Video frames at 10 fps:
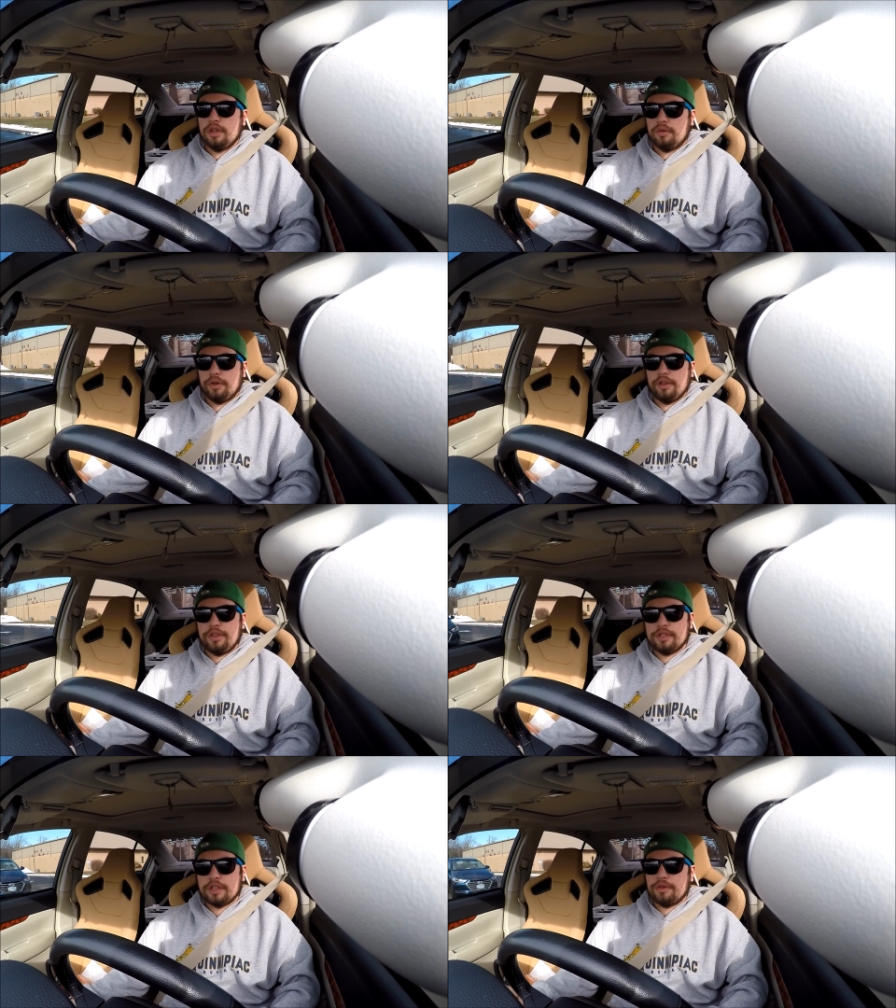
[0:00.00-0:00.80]
One of
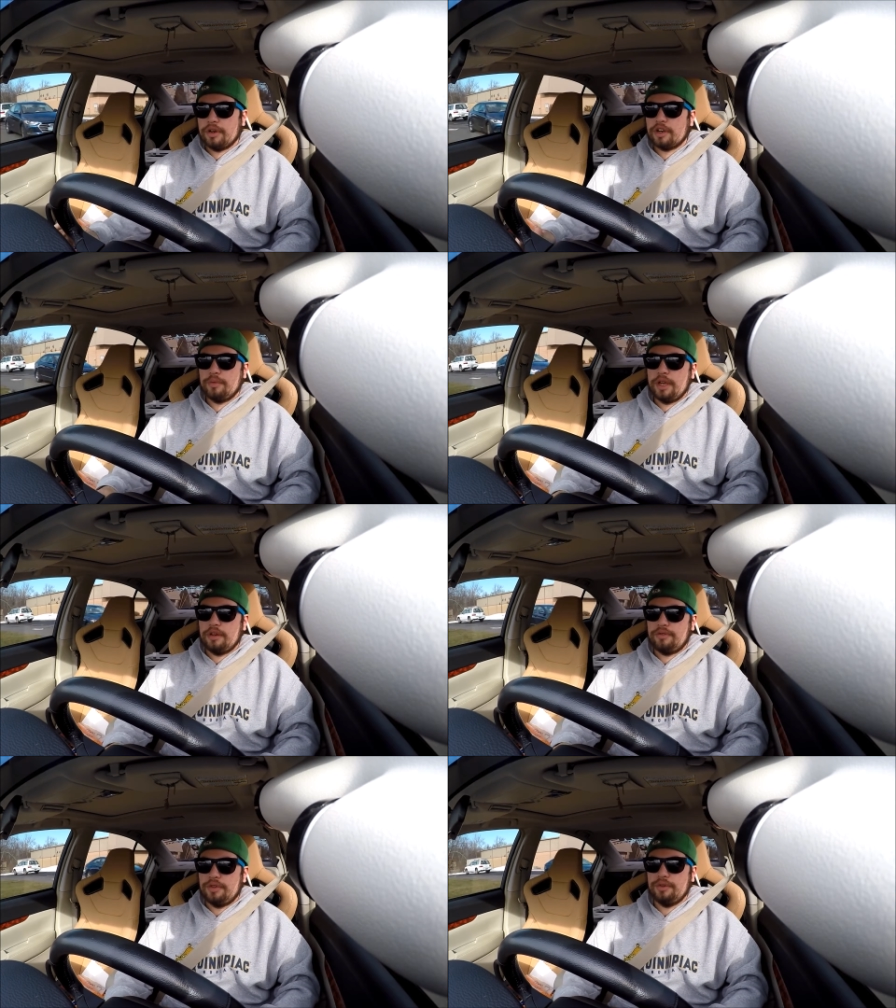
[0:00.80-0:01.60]
the things I would
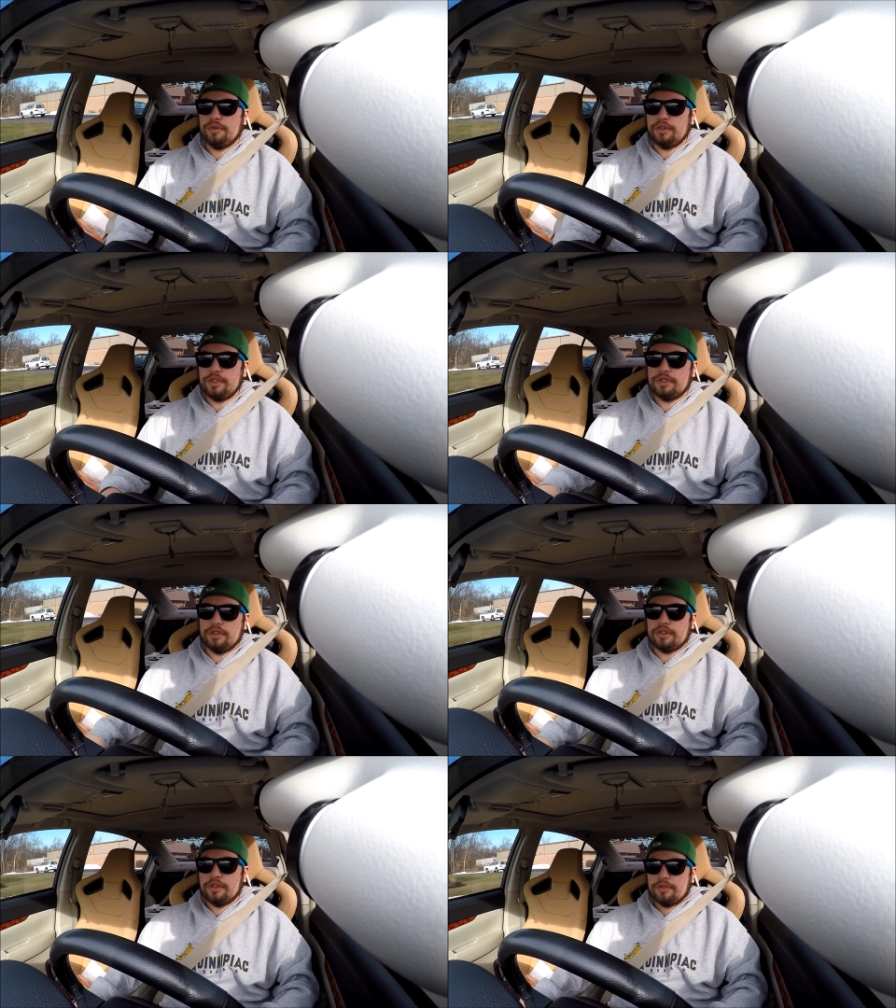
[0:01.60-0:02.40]
recommend if you are just
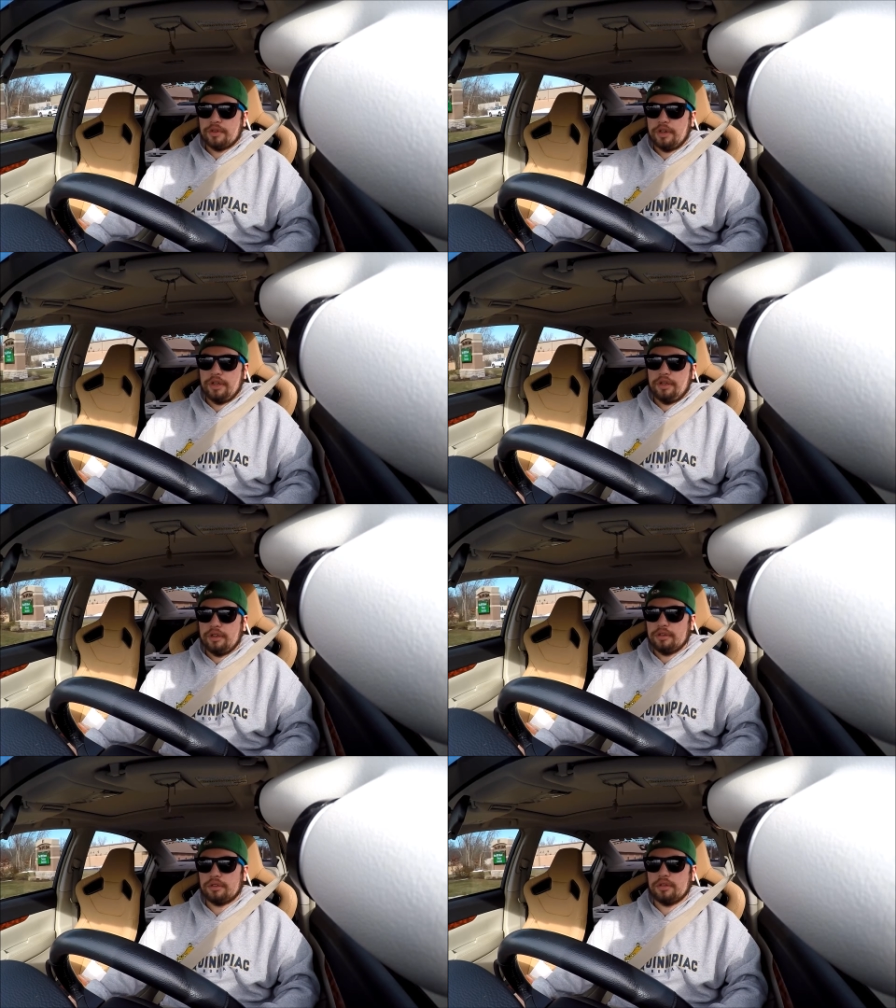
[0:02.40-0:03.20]
looking for
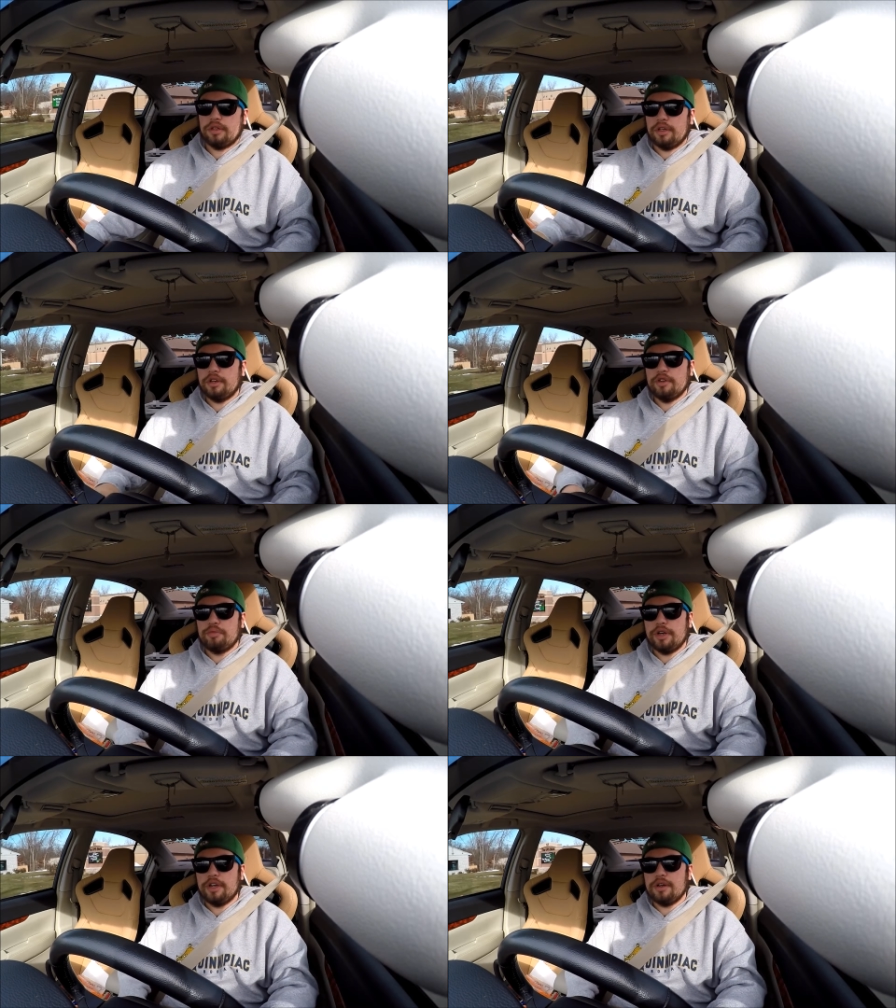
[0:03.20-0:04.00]
a
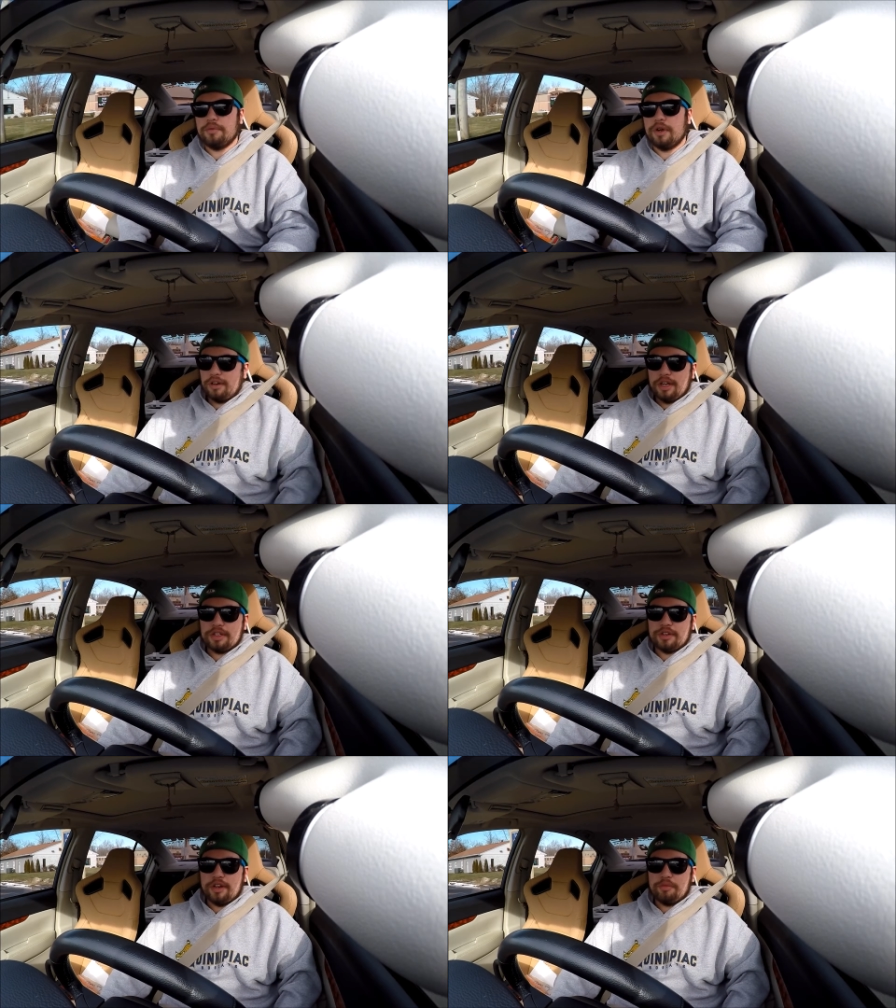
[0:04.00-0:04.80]
good brake upgrade, you're
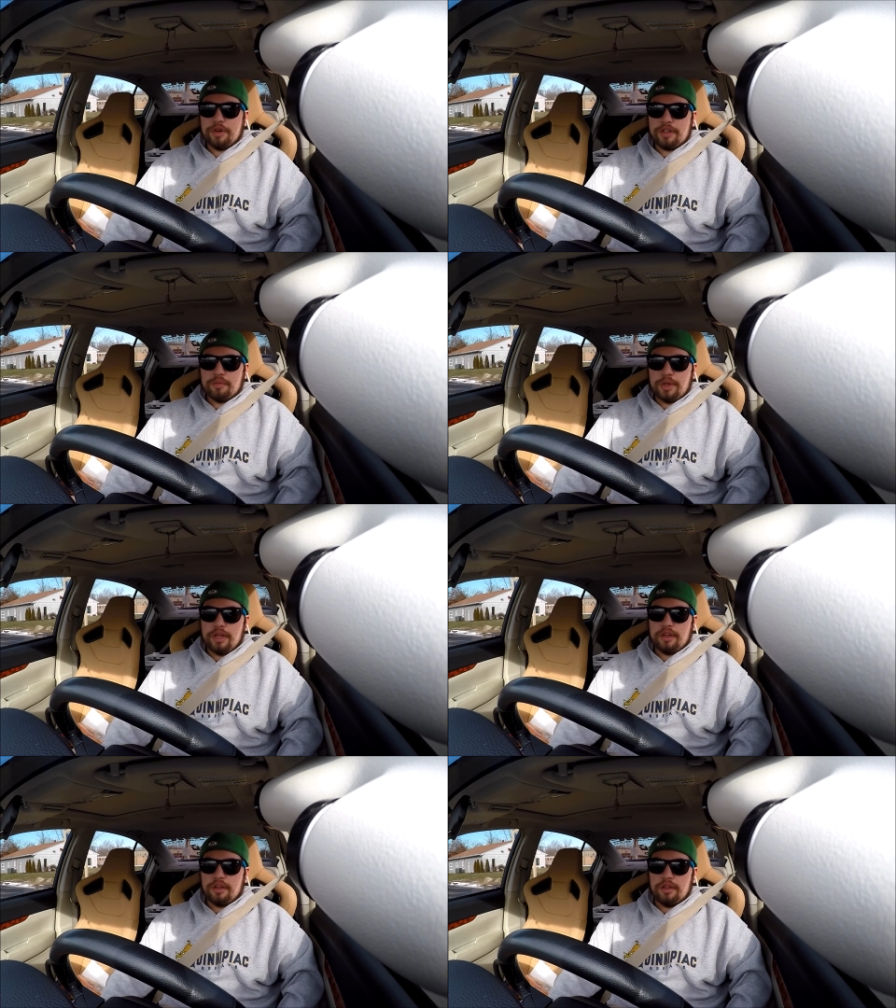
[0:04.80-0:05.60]
not trying to break the
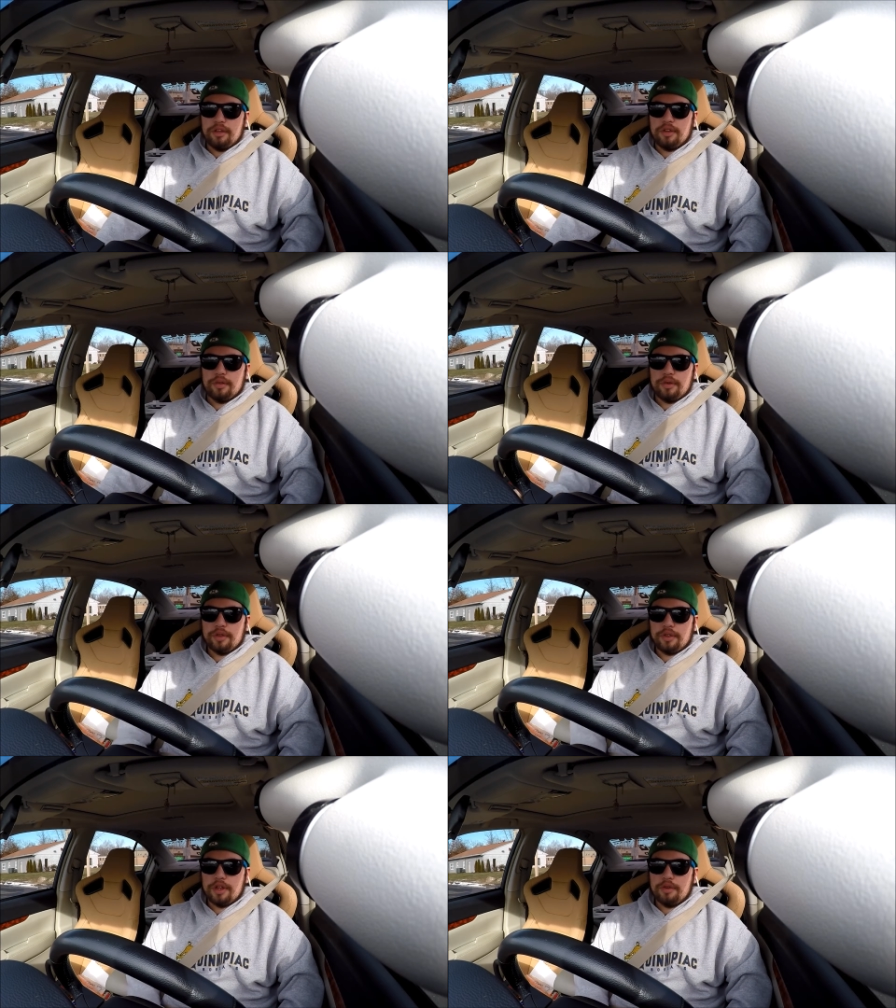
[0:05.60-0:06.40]
bank
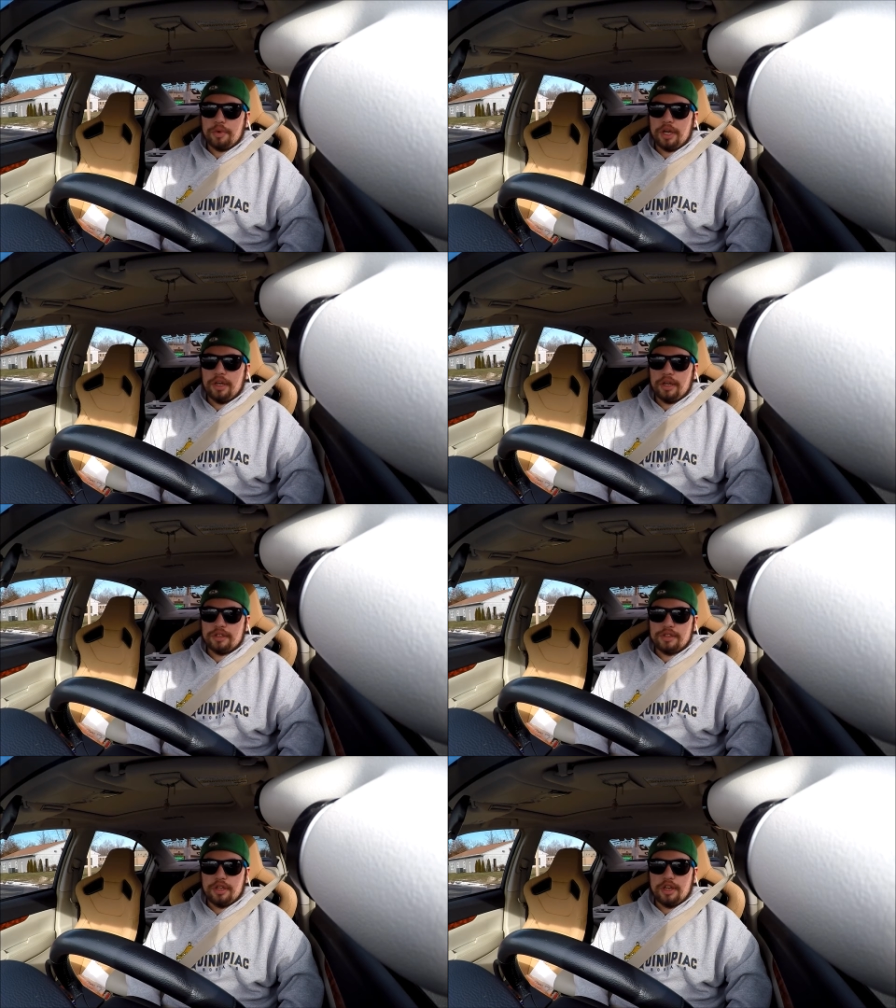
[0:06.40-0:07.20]
with buying
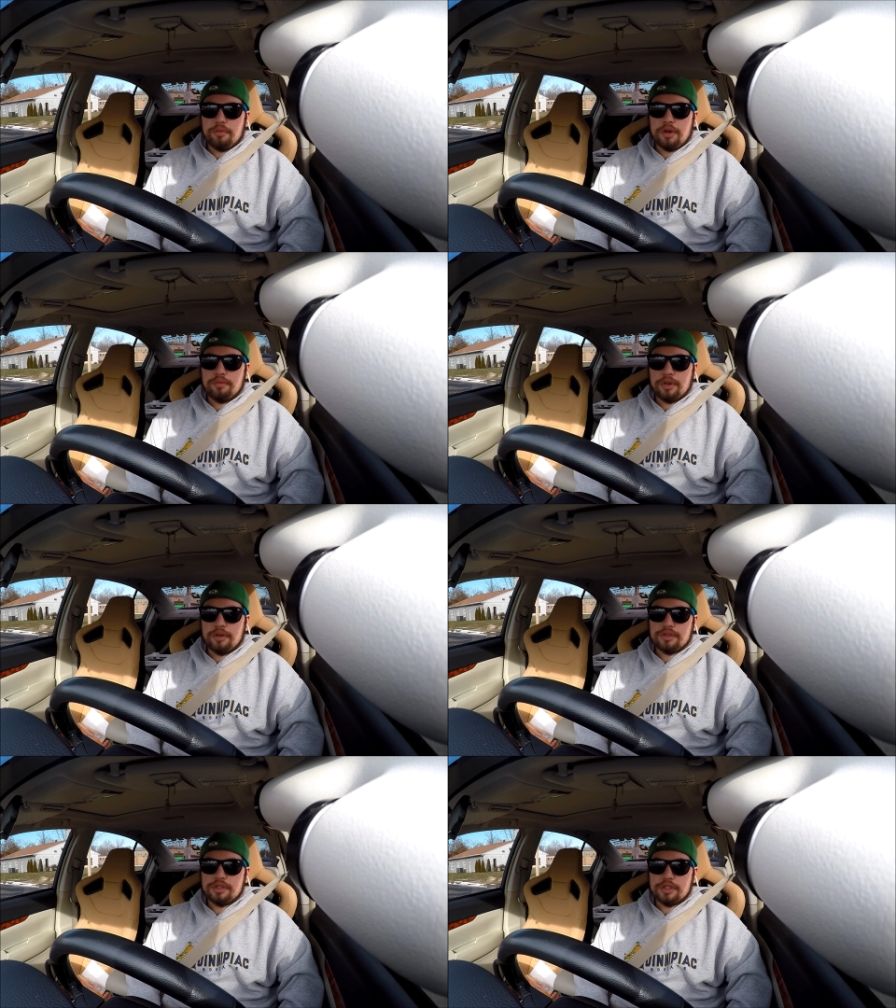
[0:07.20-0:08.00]
STI
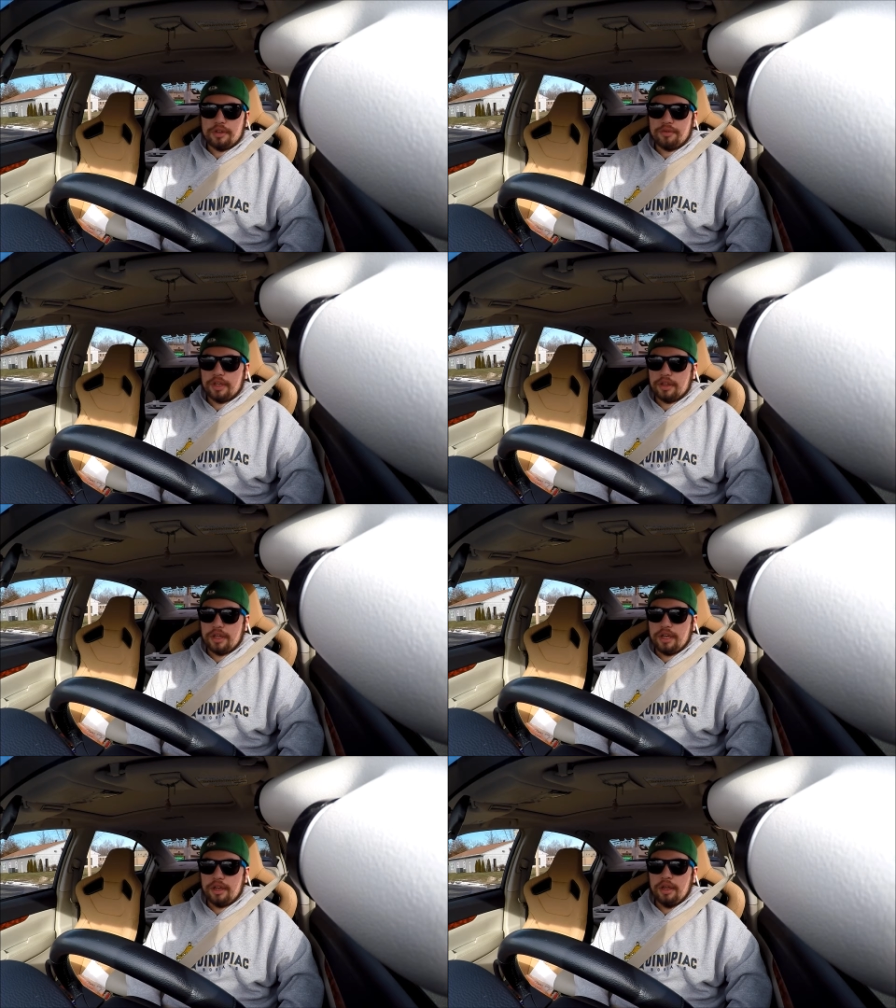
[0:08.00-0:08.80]
Brembos and stuff like
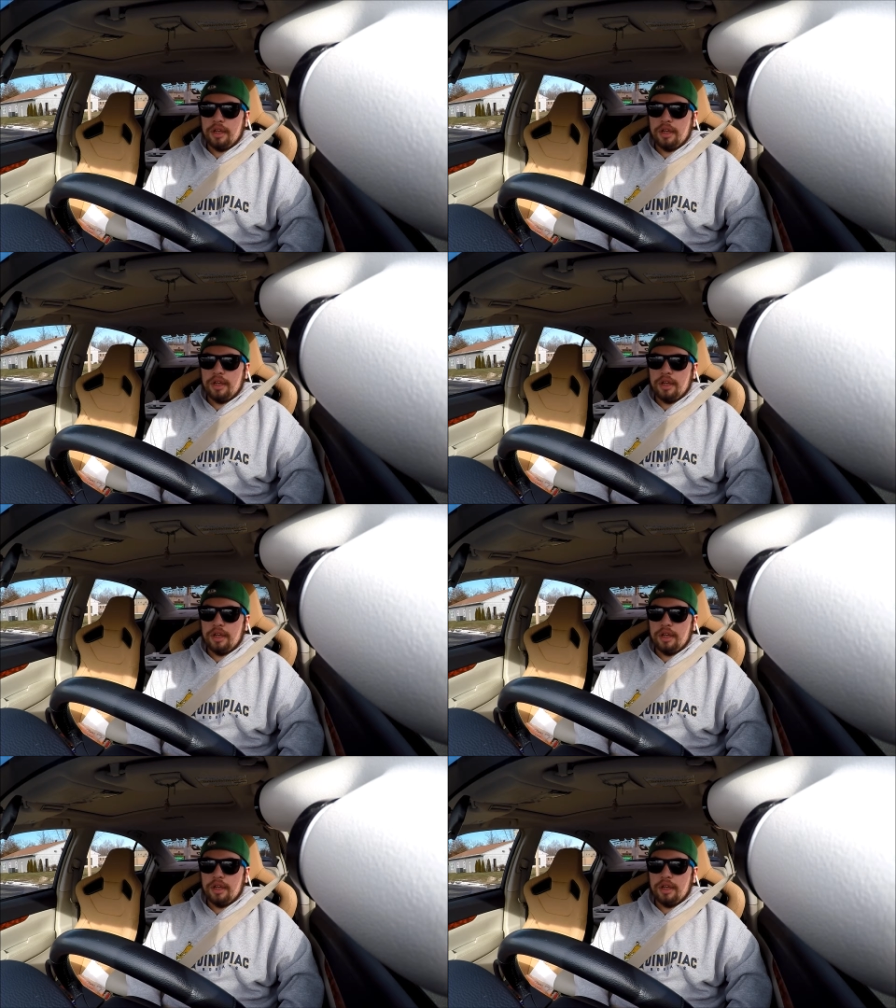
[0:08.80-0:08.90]
that,